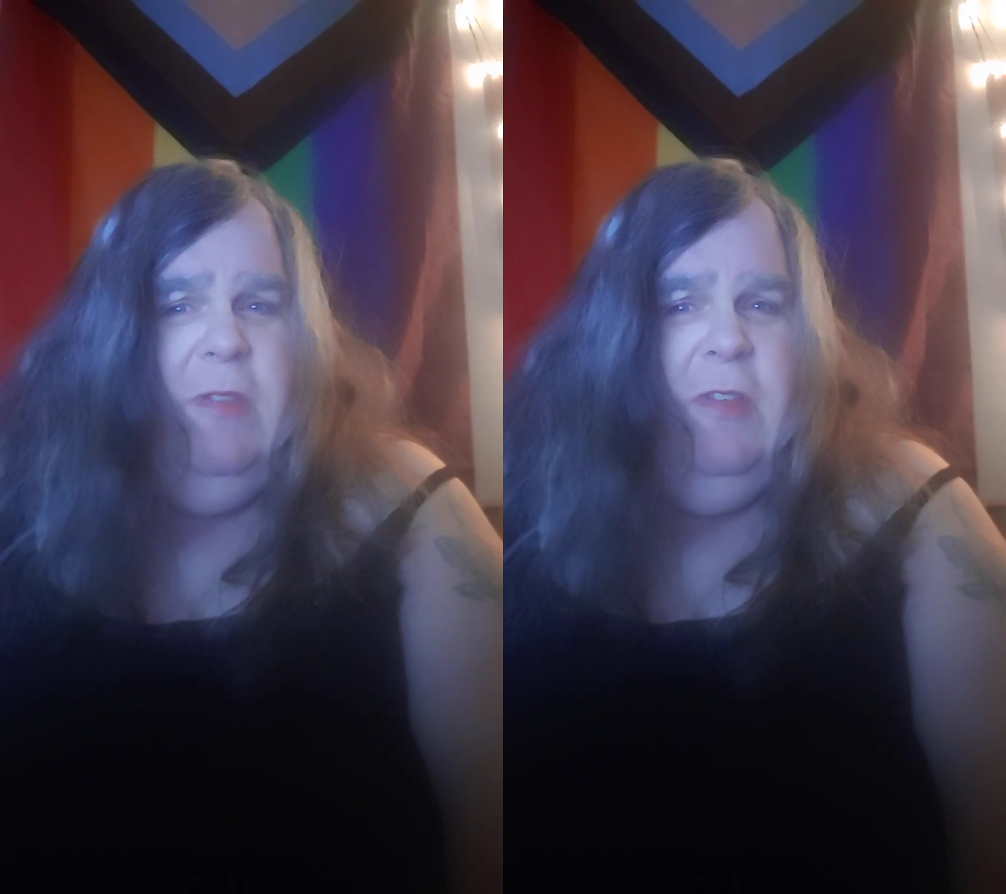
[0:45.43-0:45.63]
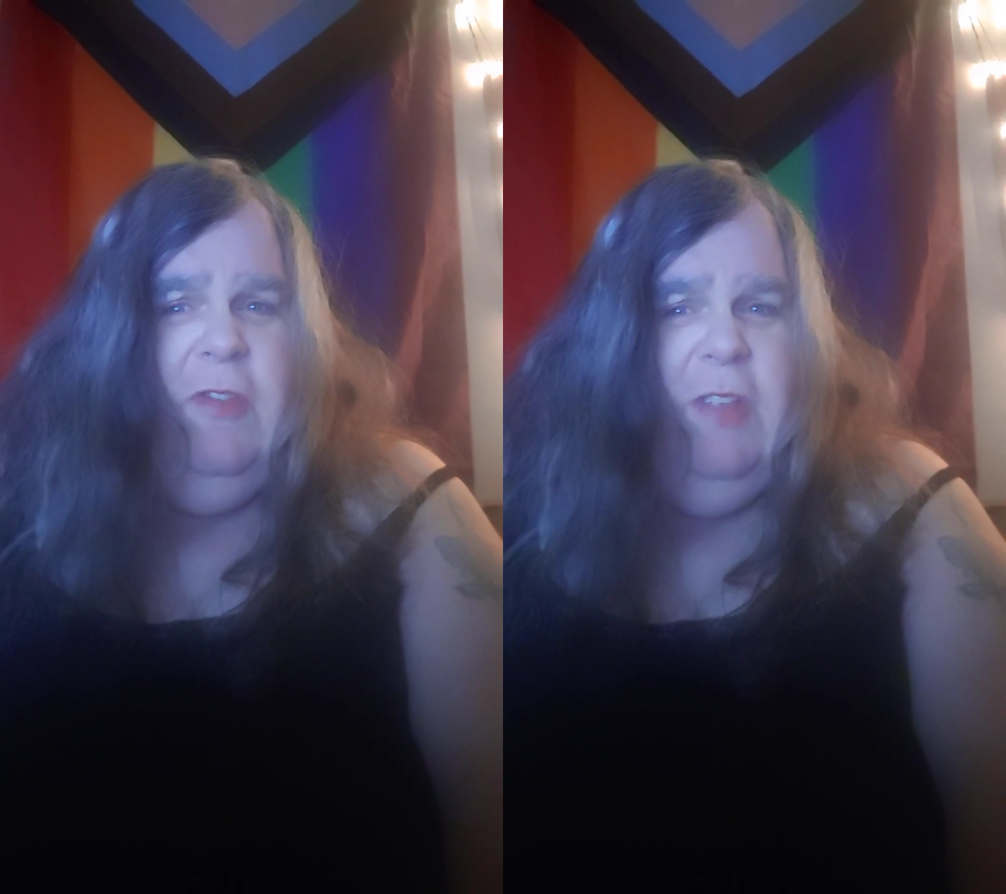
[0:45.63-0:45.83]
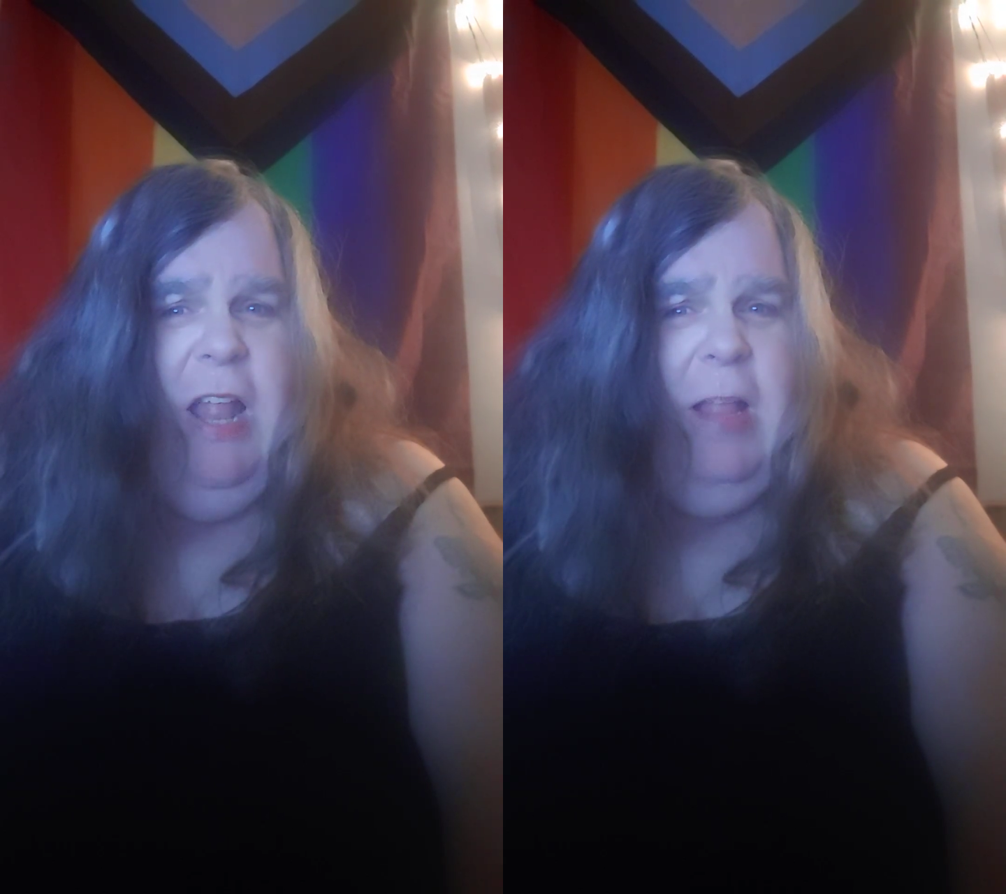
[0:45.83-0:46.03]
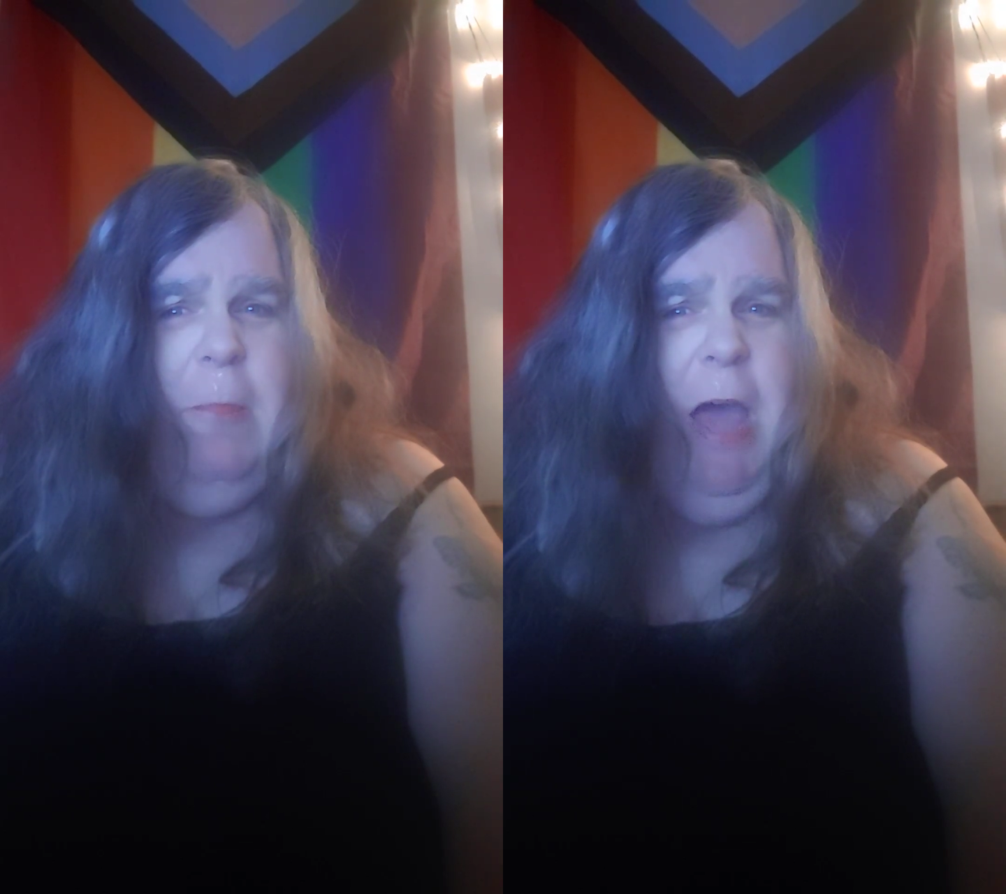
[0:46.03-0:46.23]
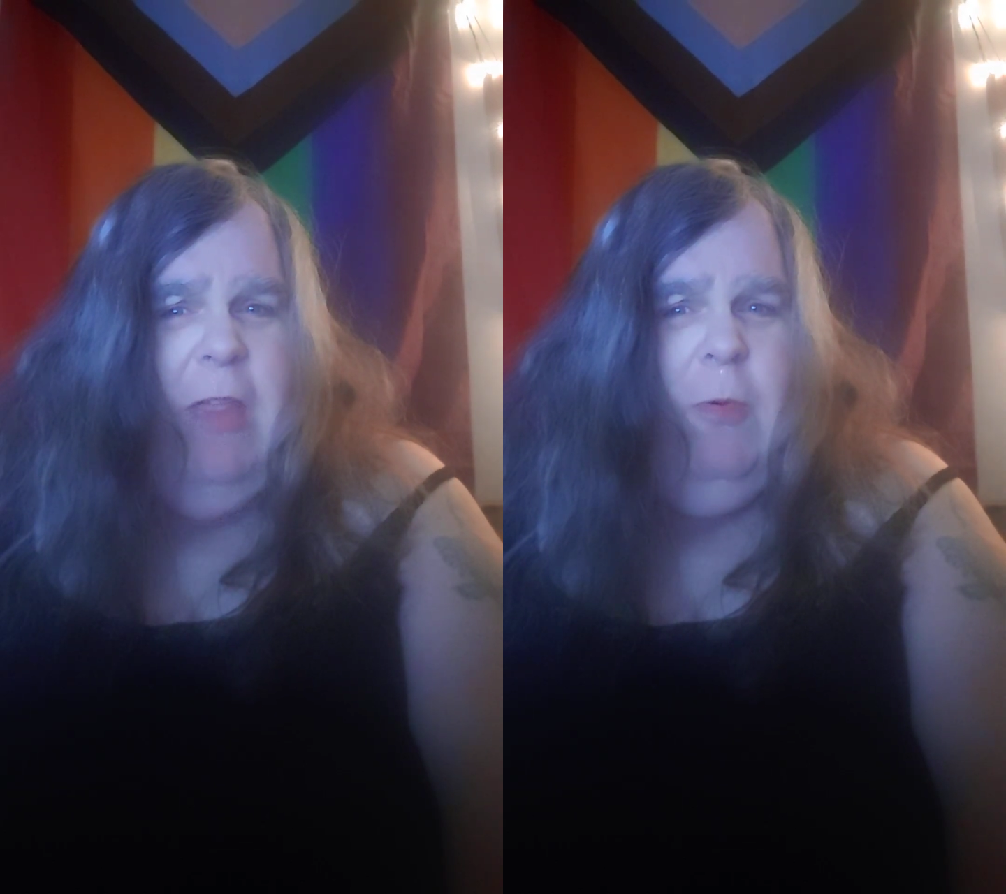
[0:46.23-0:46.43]
the genetic
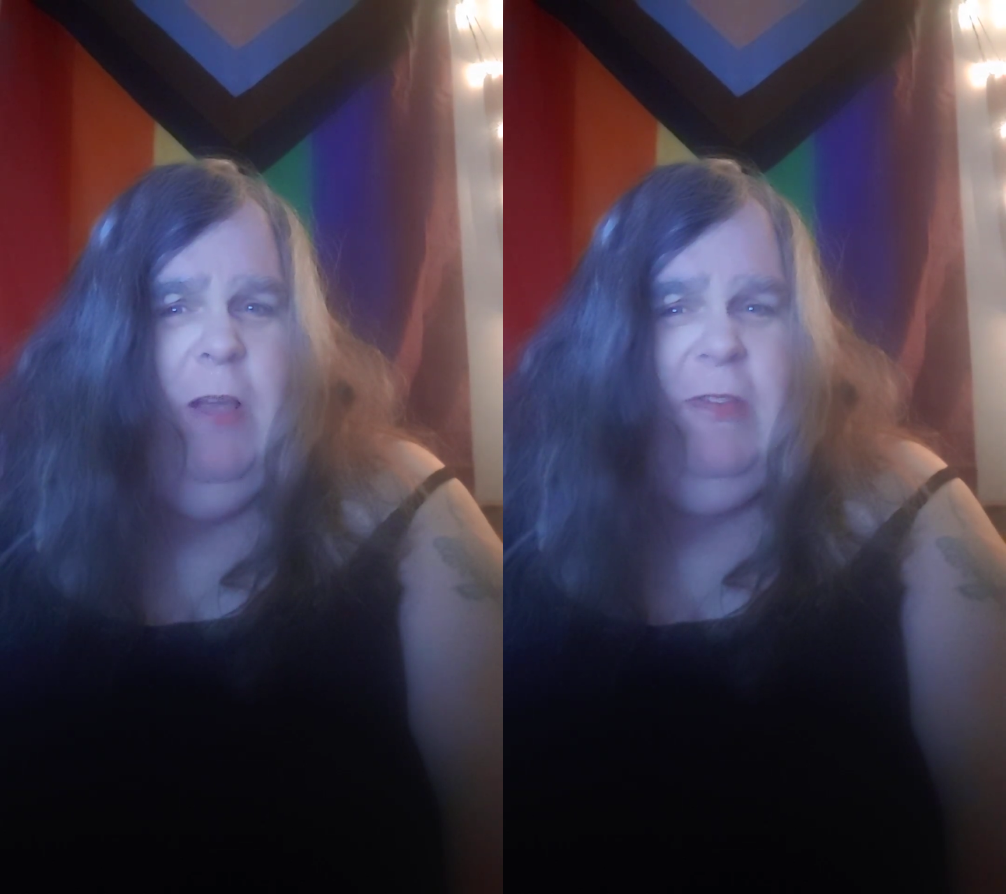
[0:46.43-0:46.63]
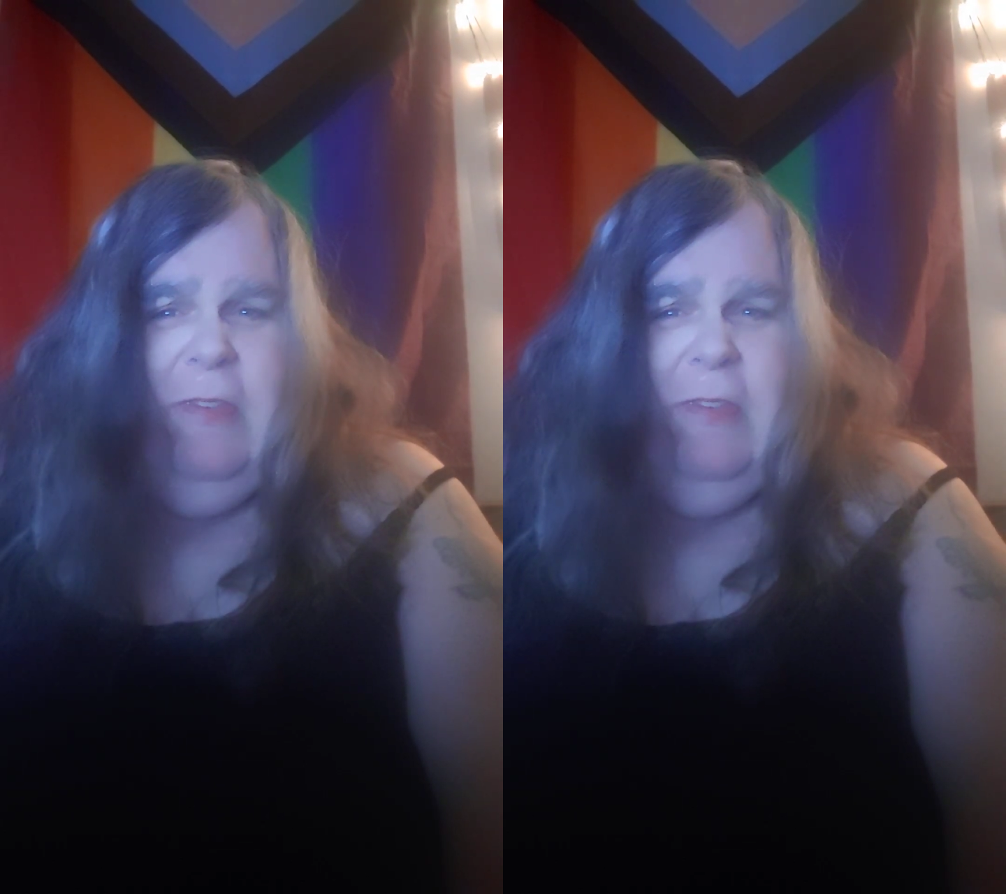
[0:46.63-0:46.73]
pathways.